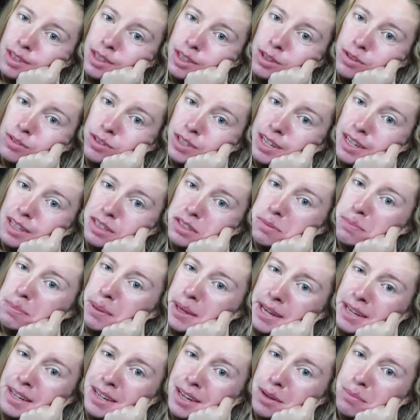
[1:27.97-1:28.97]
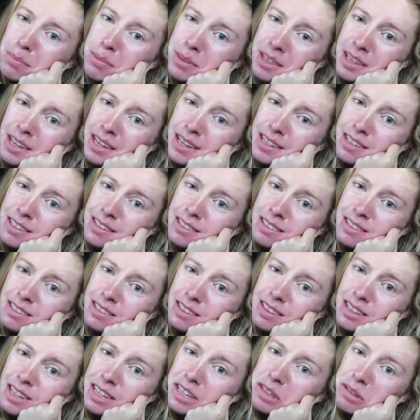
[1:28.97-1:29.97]
using it to pick up
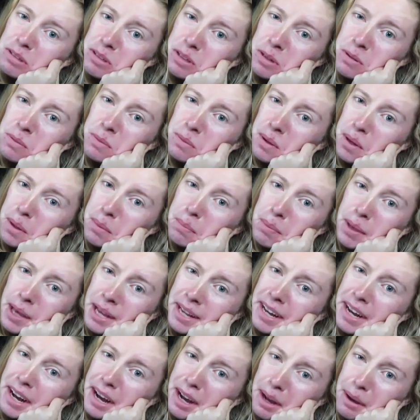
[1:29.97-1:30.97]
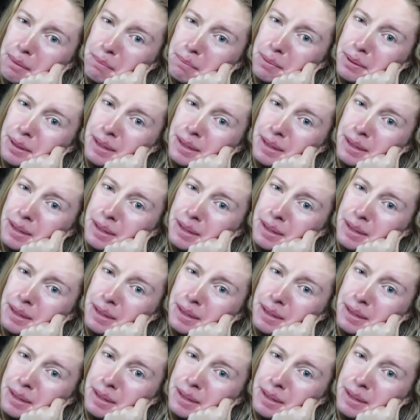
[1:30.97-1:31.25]
things that you don't want to pick up.